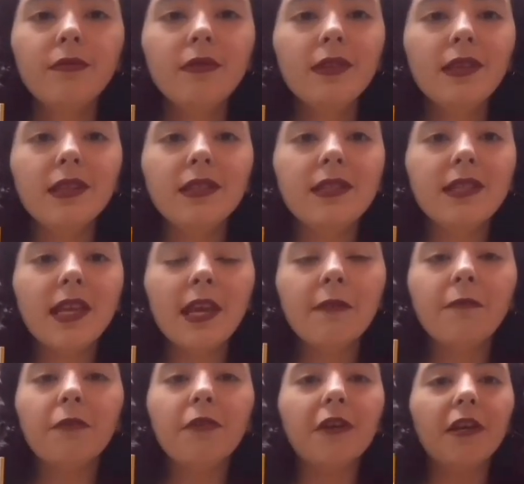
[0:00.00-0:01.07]

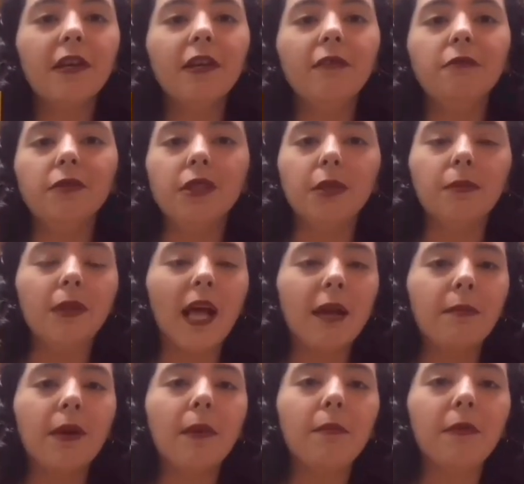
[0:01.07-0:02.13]
savory with the black
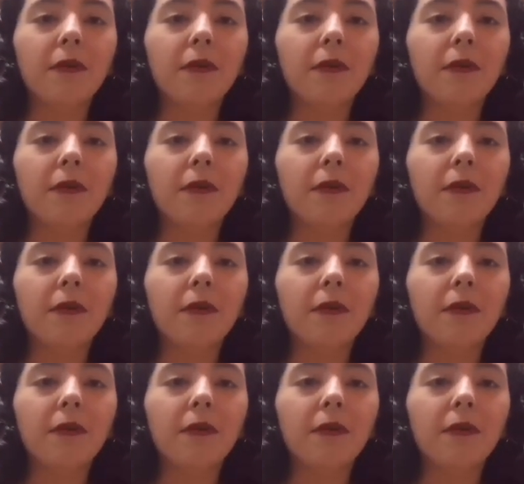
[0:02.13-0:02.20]
pepper and